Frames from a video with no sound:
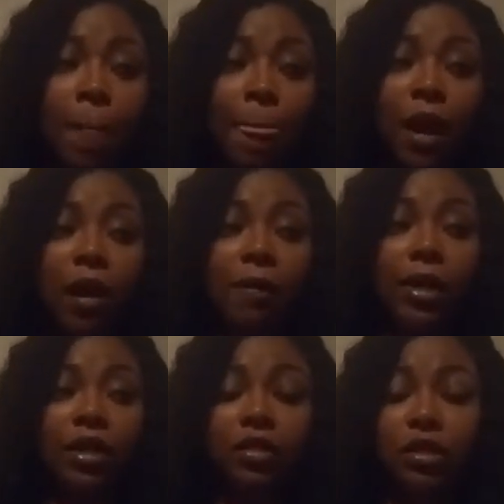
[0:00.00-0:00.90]
And
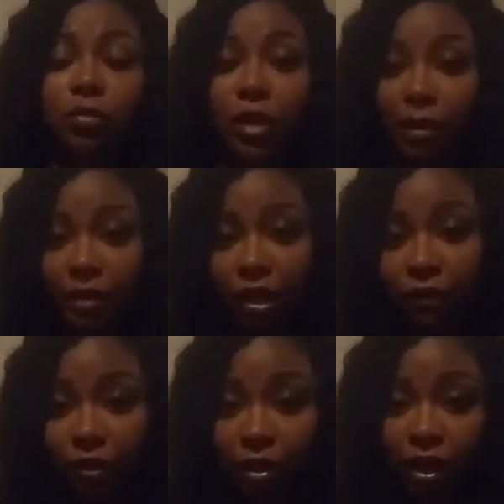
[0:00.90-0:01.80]
this is what I'm
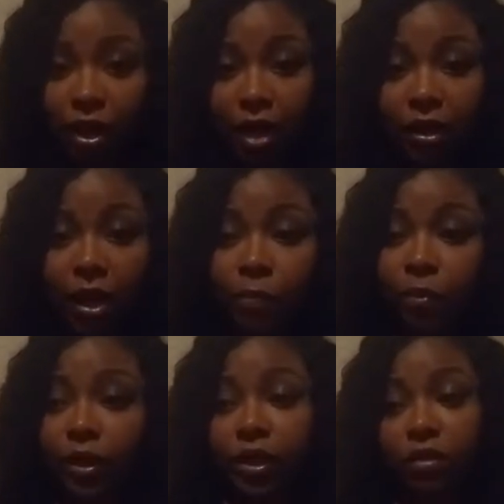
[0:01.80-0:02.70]
giving. And at that
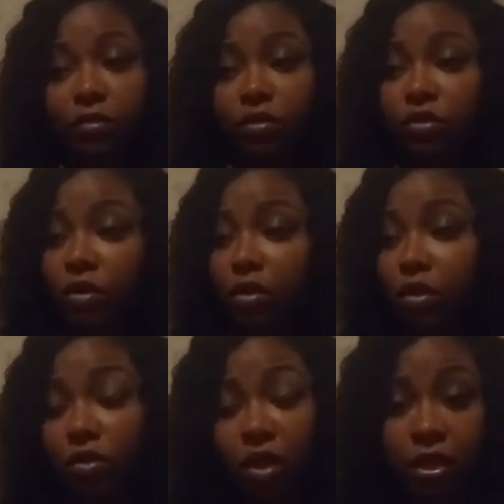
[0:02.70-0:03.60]
point, you
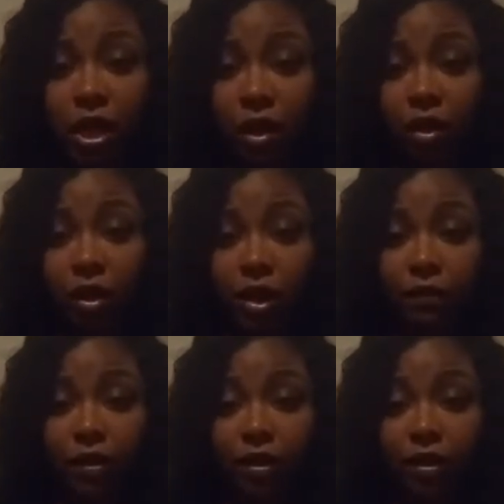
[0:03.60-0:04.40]
can take it or leave it.